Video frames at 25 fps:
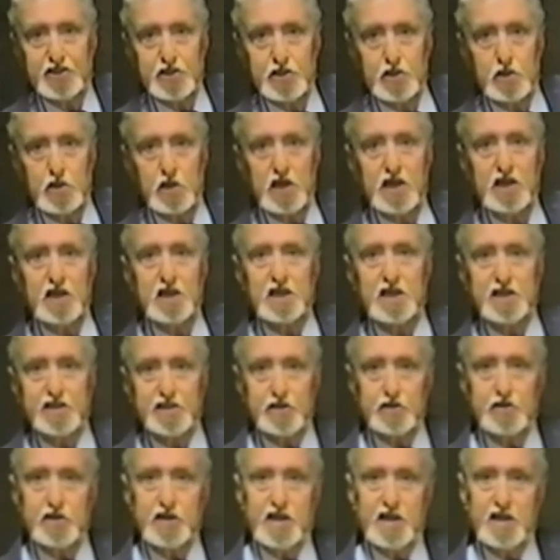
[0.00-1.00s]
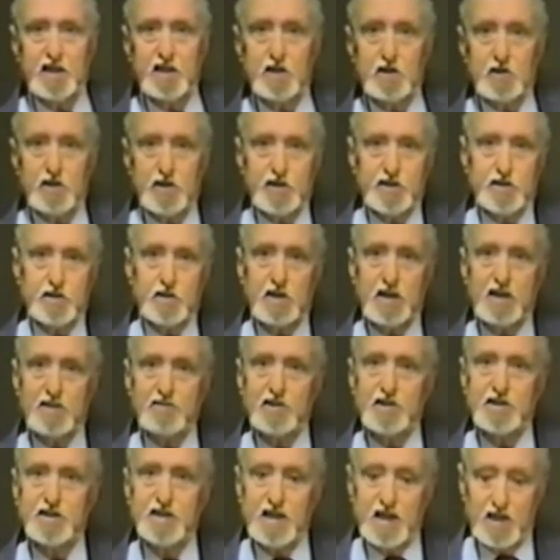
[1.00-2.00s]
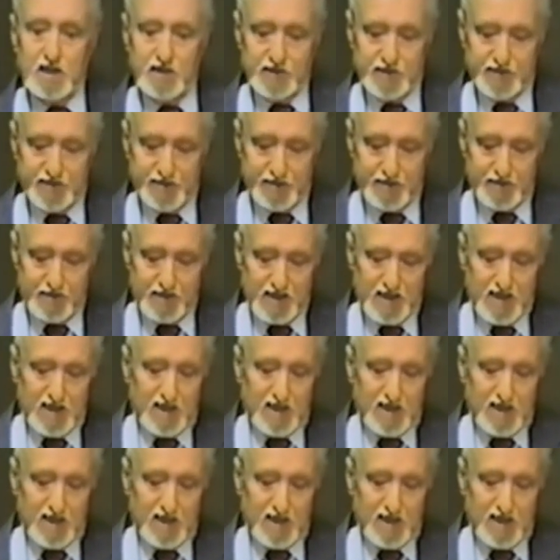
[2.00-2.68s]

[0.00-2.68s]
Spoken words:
solely on your ego and you have a downturn,